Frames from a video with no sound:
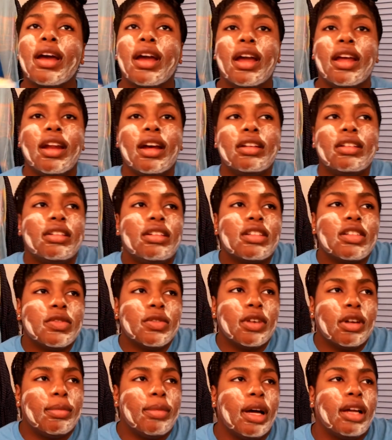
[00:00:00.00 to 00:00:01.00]
And I do this
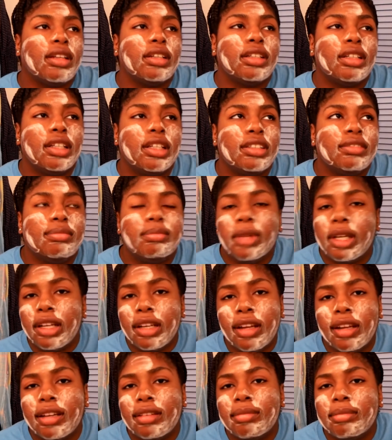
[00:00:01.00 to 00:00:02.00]
for about a good
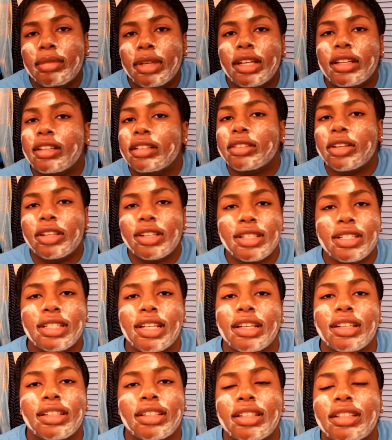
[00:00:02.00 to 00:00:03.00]
minute and 30
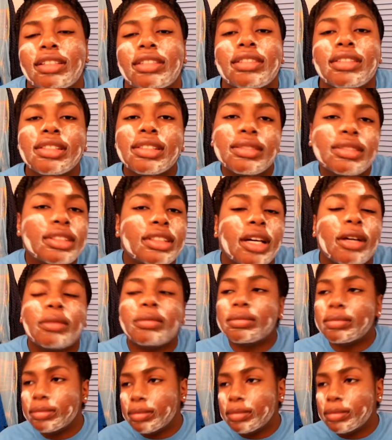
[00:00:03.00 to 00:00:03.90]
seconds. So.